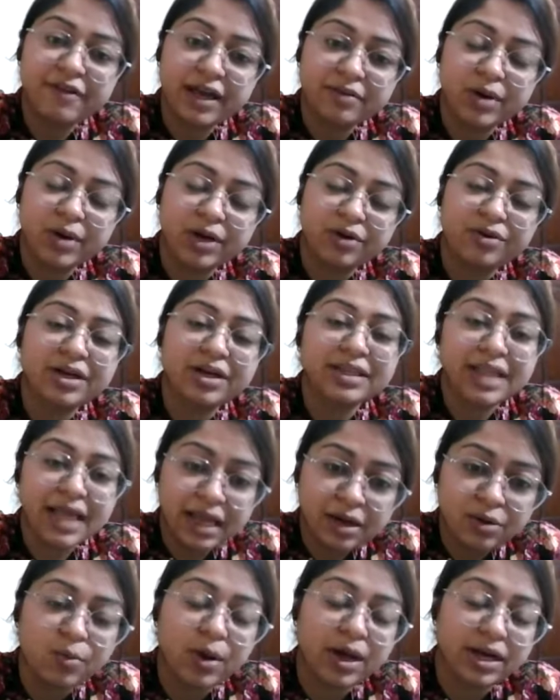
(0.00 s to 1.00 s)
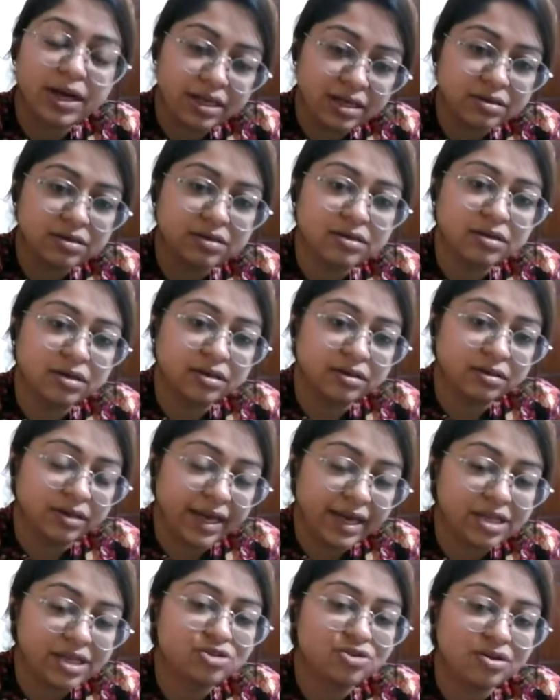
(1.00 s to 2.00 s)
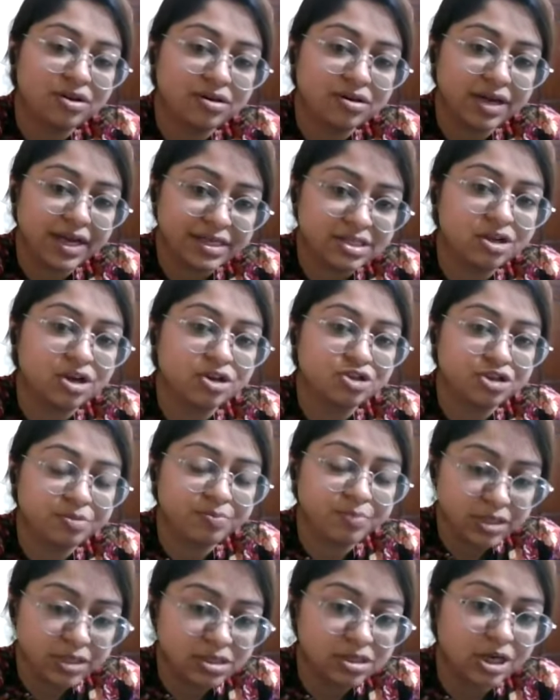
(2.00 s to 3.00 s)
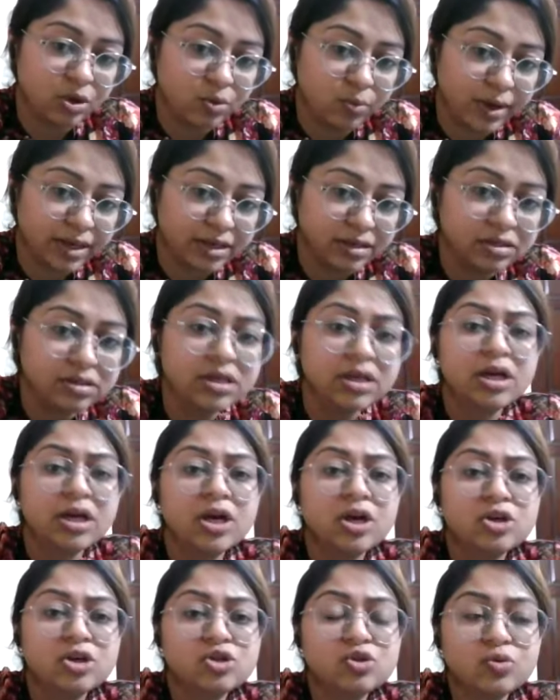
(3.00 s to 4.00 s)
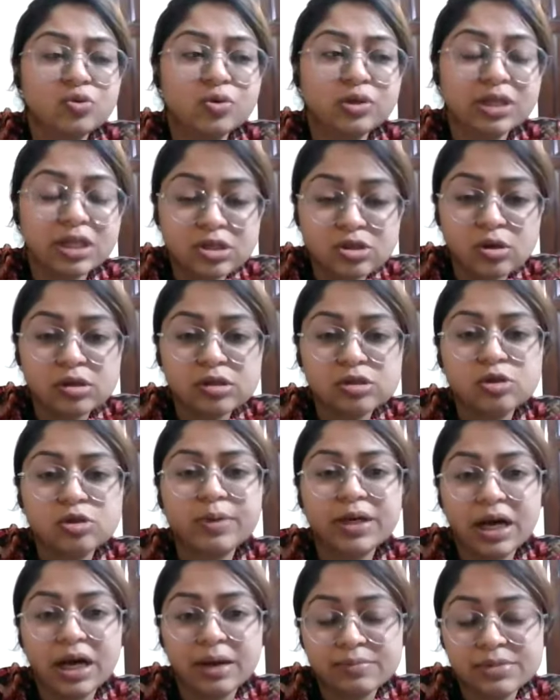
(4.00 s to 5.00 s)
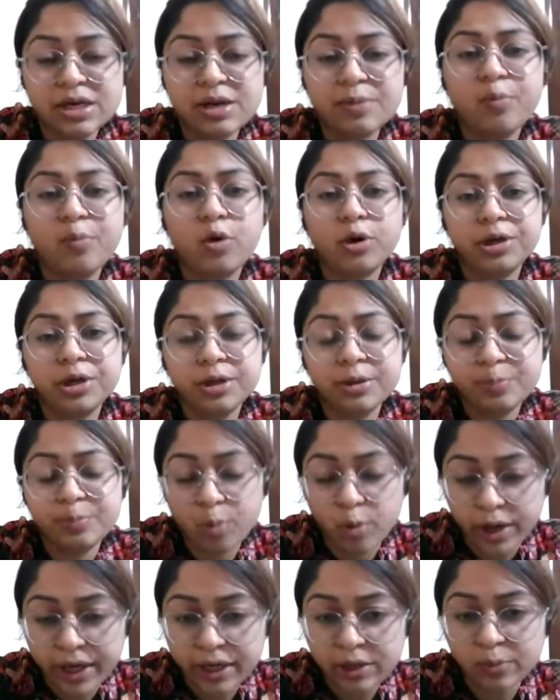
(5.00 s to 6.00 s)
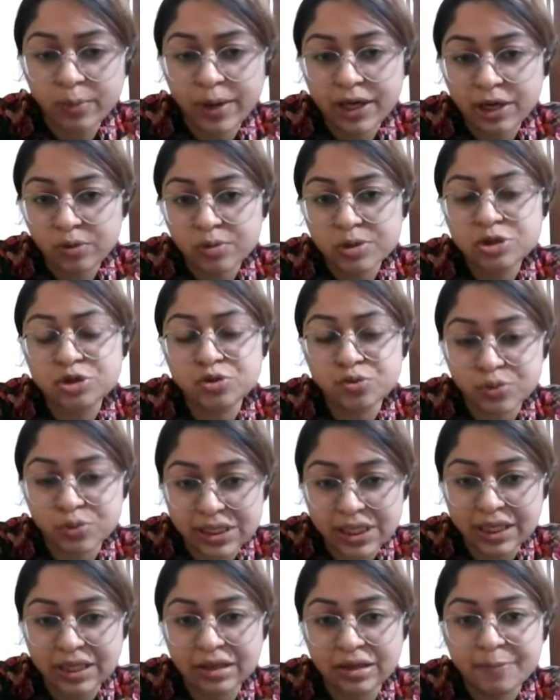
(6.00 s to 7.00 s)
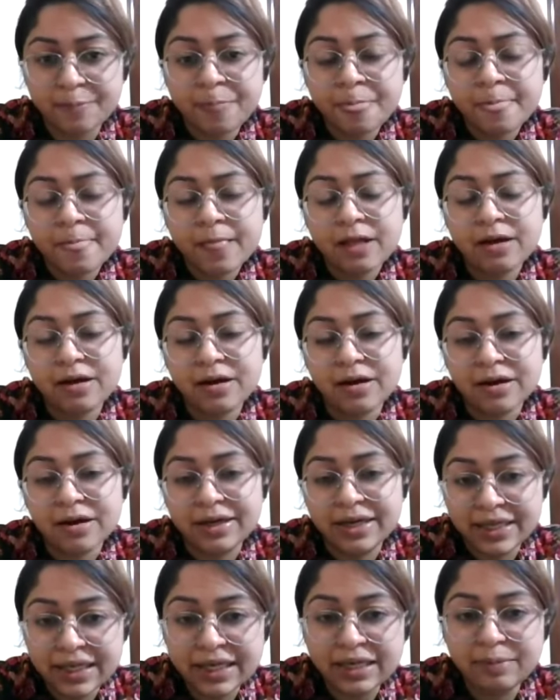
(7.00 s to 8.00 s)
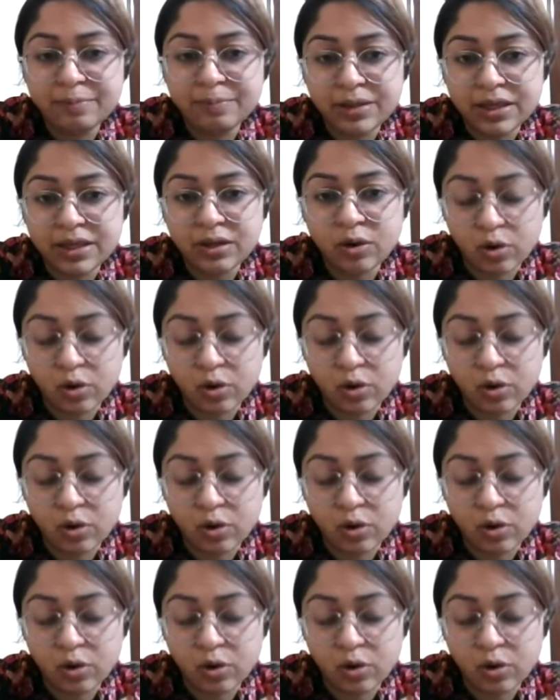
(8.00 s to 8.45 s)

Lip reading: 500, then 1 year extra SRship is required. So this also becomes an important point while you are choosing DNB